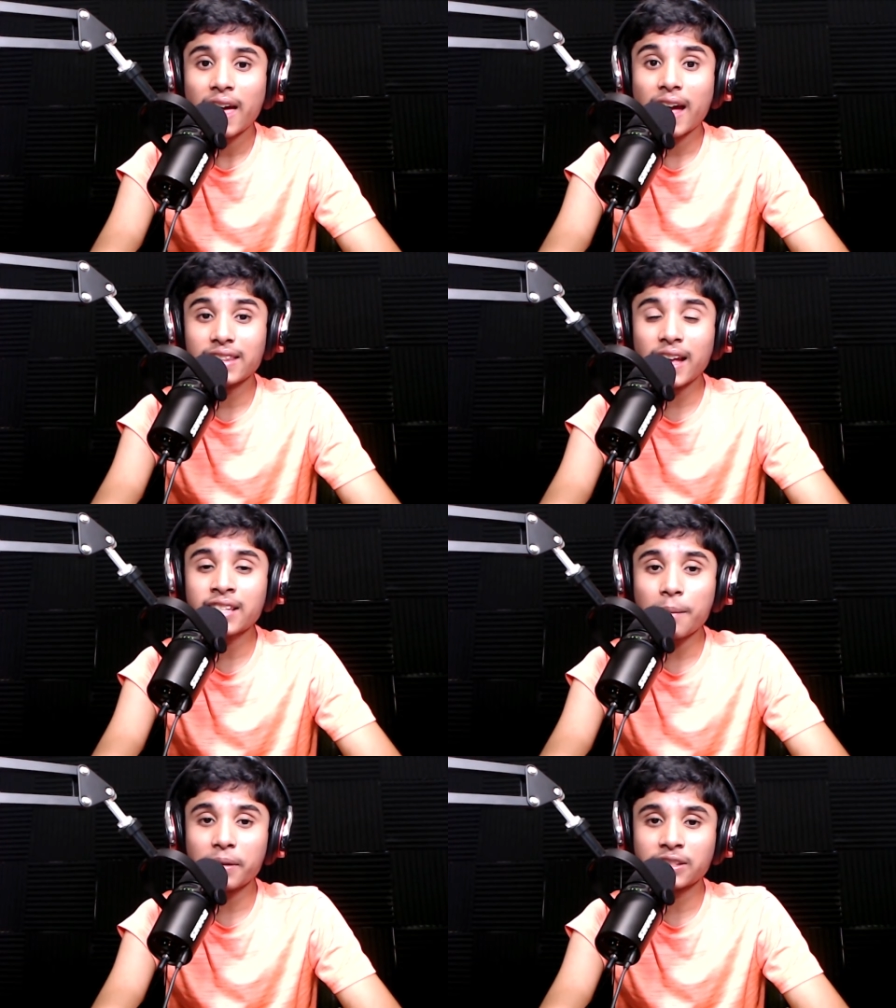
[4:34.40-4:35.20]
In this
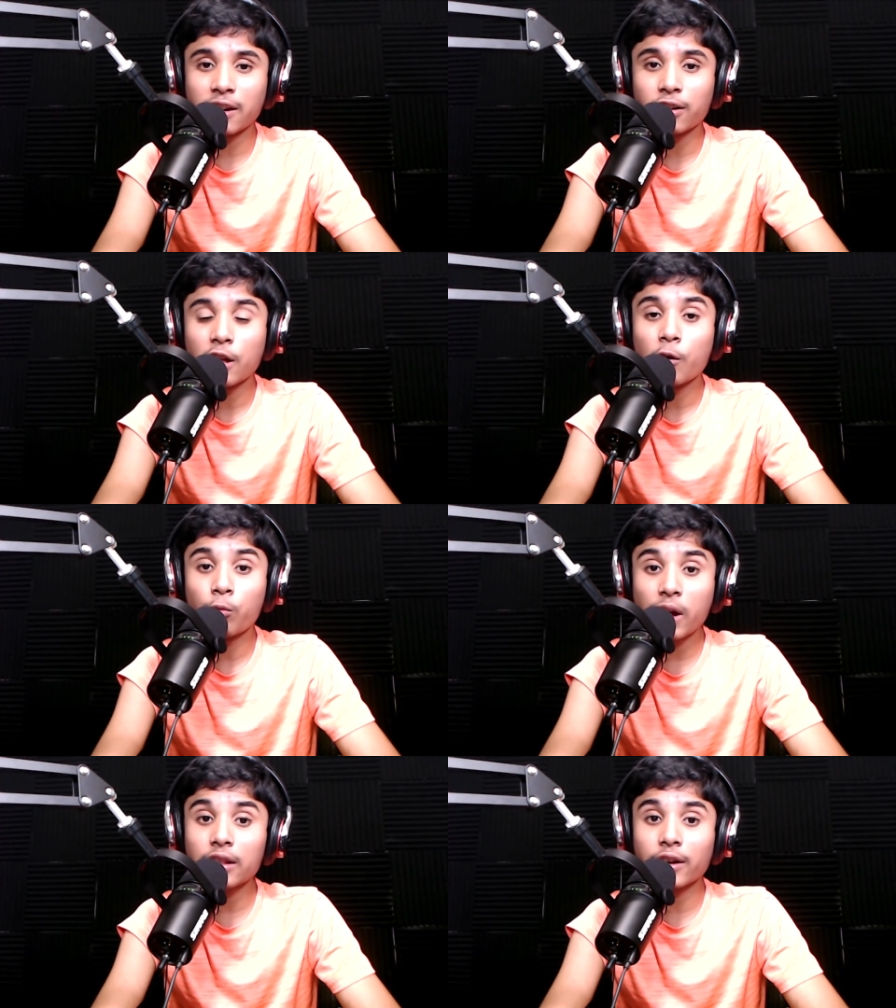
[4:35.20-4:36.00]
episode,
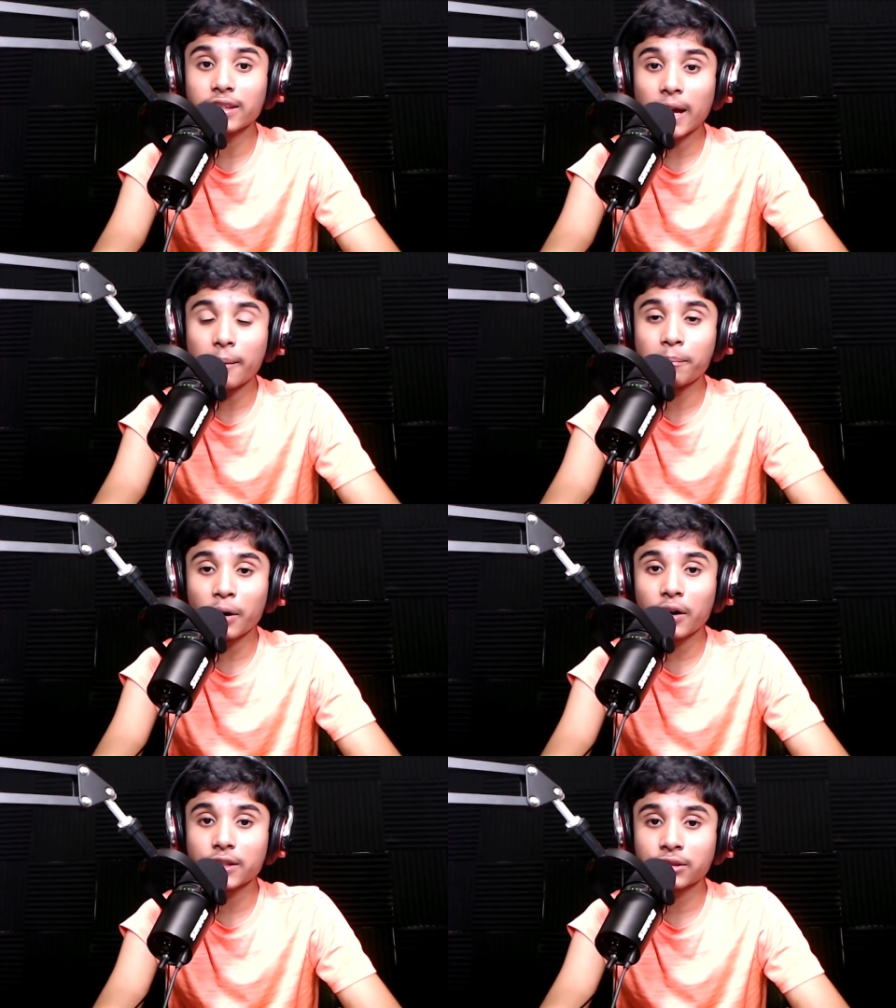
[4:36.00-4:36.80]
we learned that
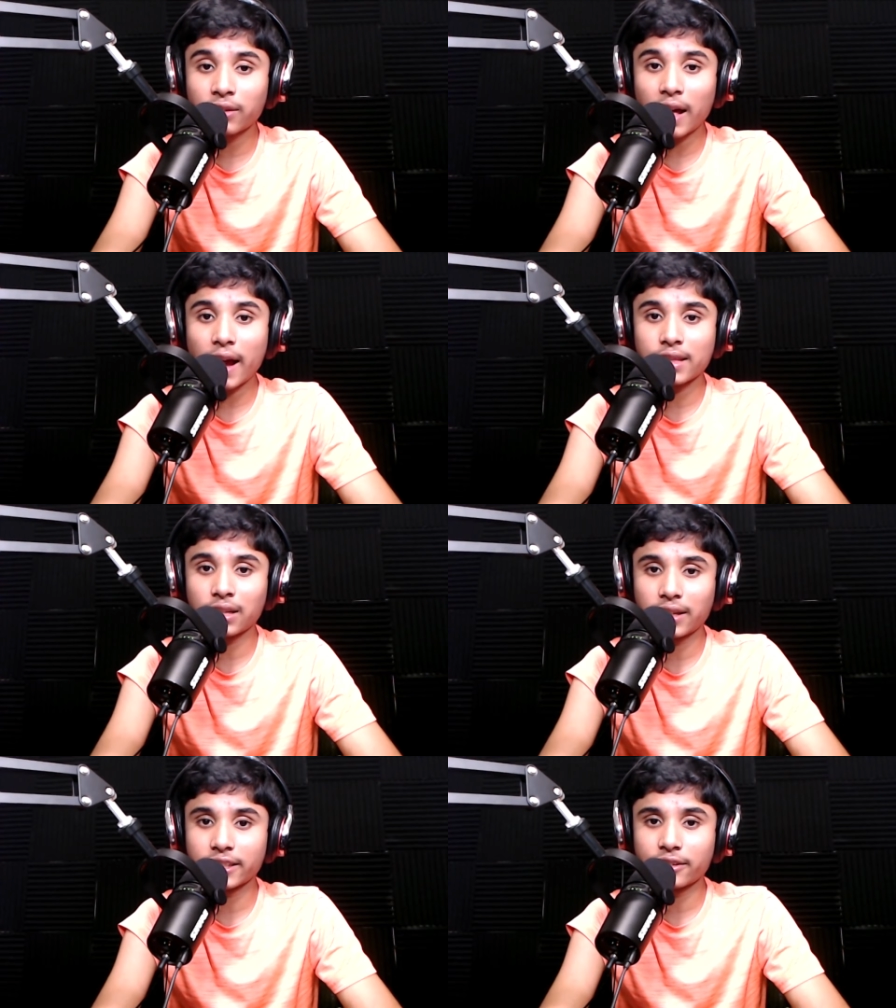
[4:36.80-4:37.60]
birds fly in the
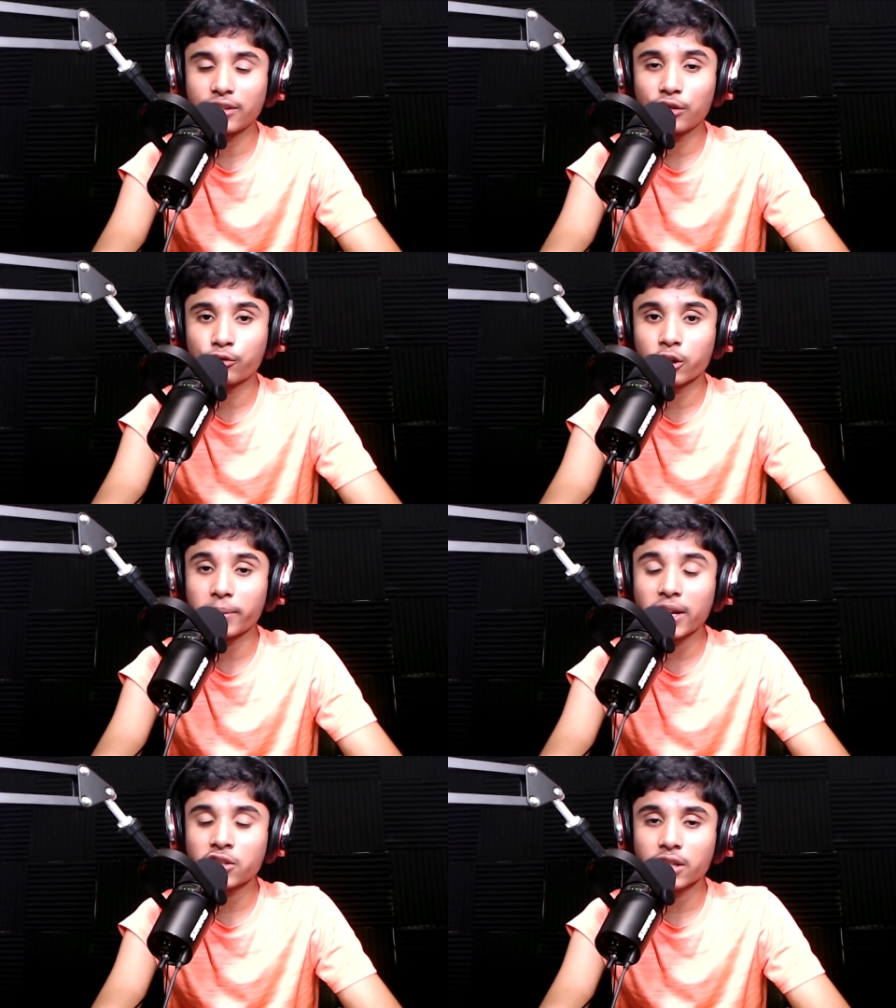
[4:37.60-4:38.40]
letter V
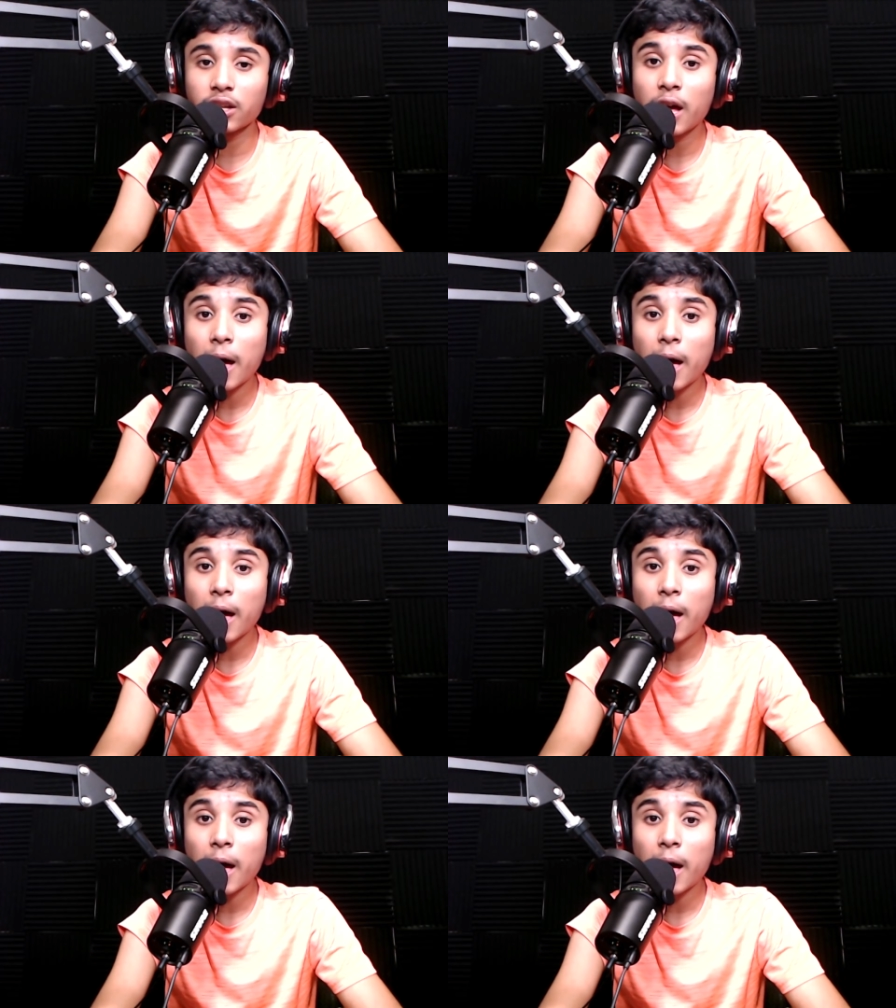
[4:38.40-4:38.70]
formation